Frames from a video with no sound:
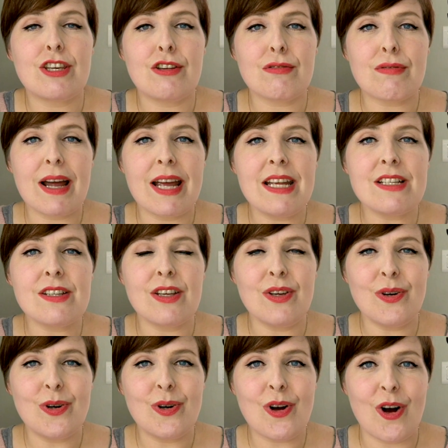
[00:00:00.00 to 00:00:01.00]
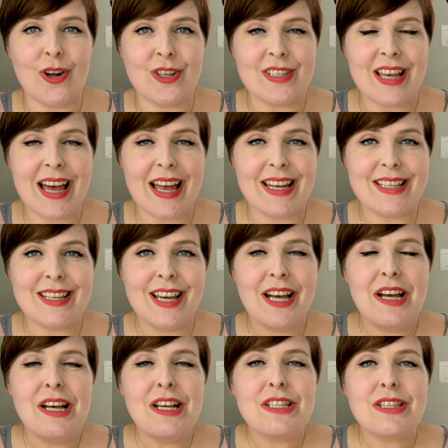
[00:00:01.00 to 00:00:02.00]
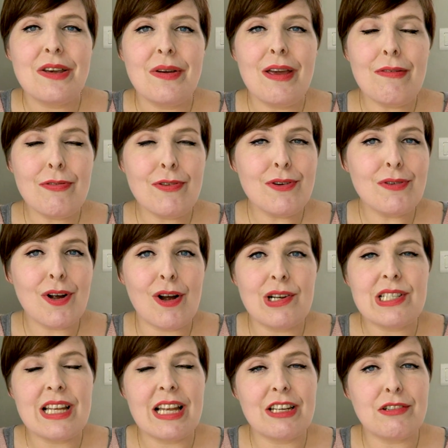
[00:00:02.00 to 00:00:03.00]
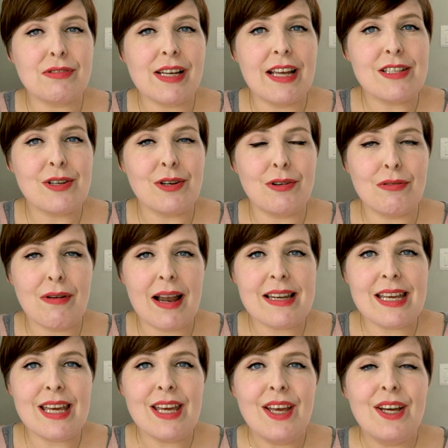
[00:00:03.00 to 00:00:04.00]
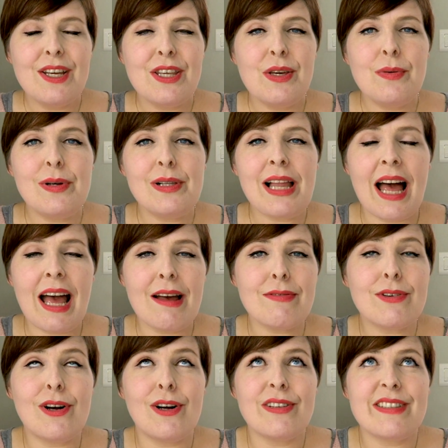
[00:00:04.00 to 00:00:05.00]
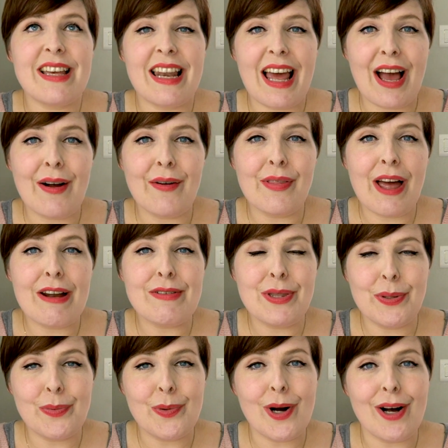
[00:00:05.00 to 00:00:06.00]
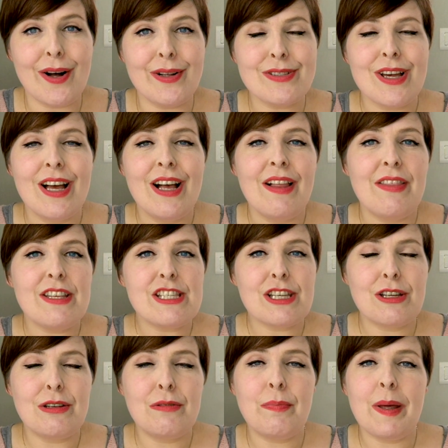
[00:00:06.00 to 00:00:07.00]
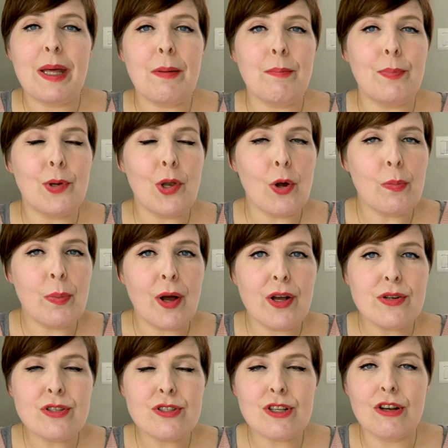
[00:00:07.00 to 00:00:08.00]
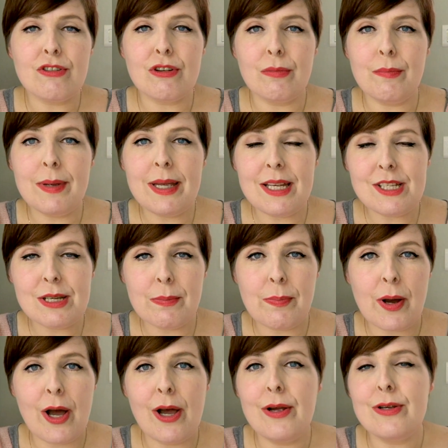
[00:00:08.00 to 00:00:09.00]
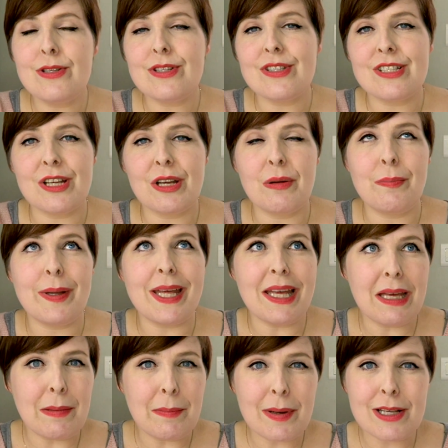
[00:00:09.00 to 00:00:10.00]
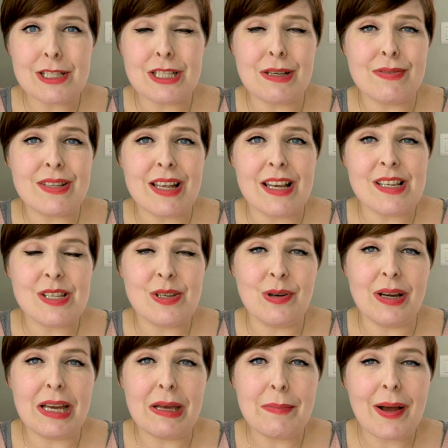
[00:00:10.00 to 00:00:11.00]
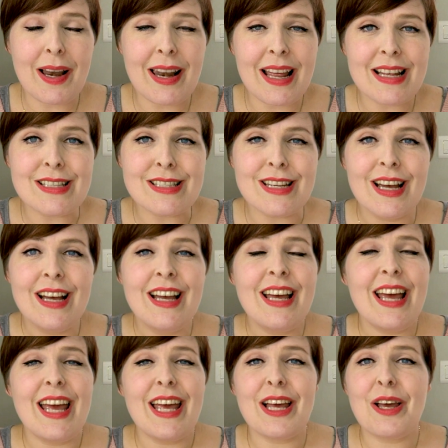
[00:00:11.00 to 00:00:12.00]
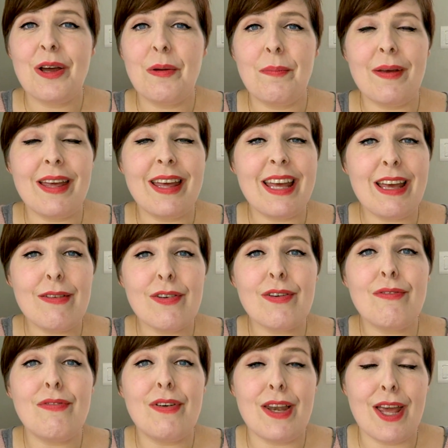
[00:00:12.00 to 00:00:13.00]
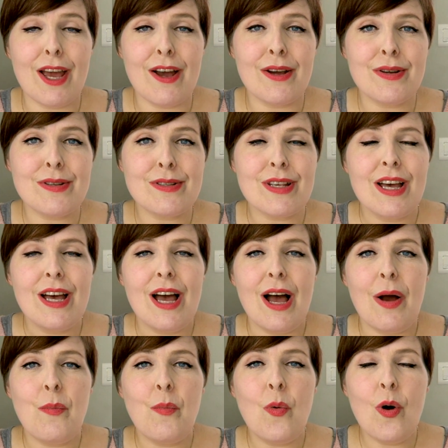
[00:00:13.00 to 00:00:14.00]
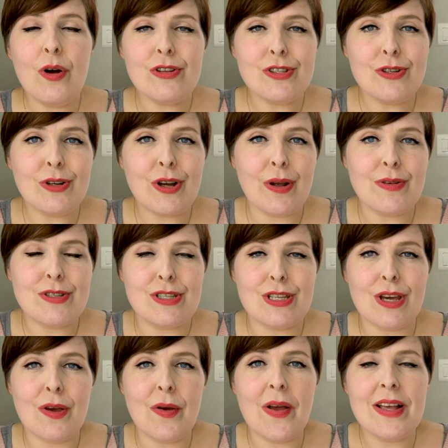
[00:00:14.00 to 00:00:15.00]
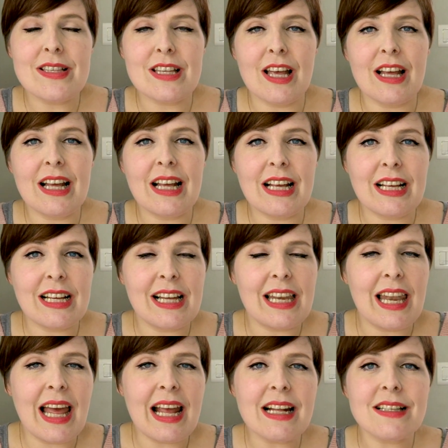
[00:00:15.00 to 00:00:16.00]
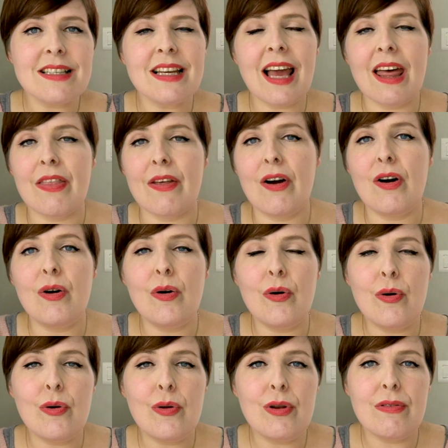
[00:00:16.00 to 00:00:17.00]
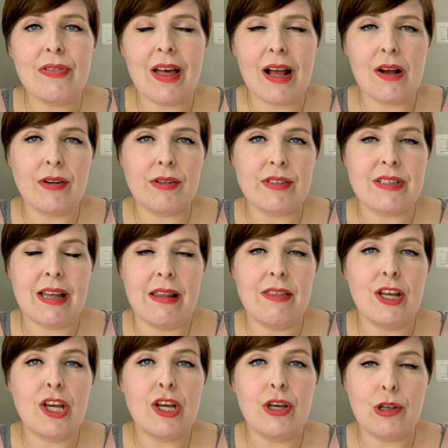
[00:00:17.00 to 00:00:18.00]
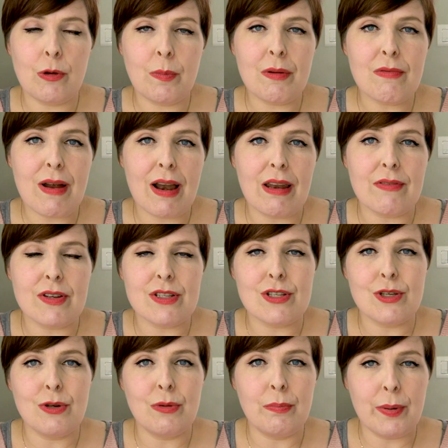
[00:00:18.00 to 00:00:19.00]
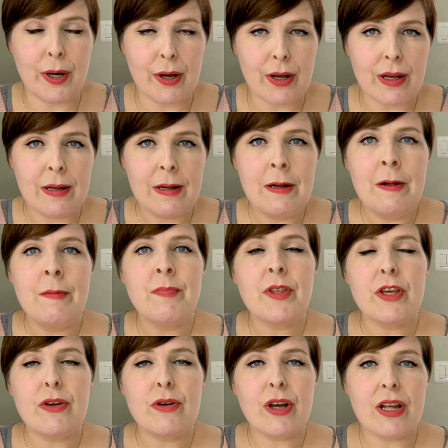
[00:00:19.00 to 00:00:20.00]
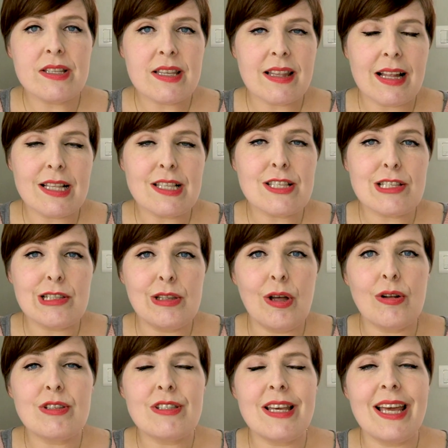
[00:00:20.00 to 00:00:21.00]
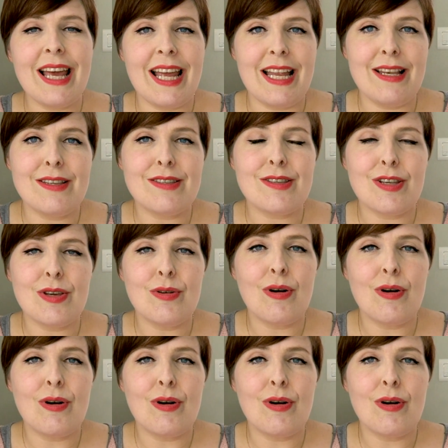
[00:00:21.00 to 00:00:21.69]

curate your content. So if you're a content creator already, you will have content out there in the world. This could be blog posts, social media posts, it could be emails that you've sent to your email list, it could be even videos. And what you're going to do is collect together all of that content that could be relevant to your book. You're going to then slot it into